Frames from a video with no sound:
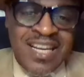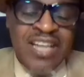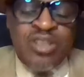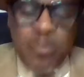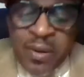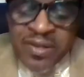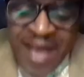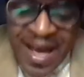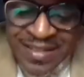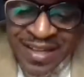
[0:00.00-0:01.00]
to
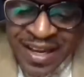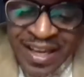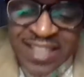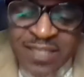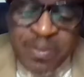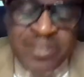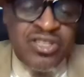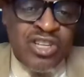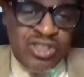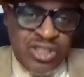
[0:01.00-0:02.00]
protect his
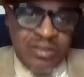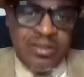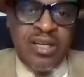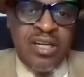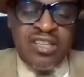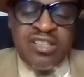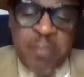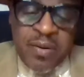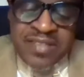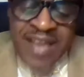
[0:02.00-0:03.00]
position, to
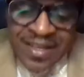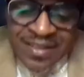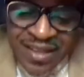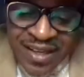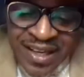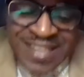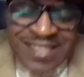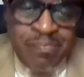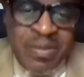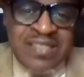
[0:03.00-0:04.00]
protect
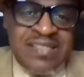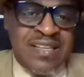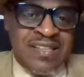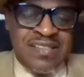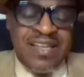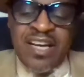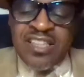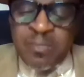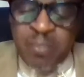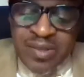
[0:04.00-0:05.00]
his business,
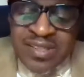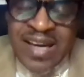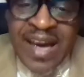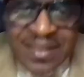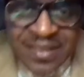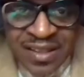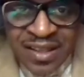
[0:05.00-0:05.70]
to protect.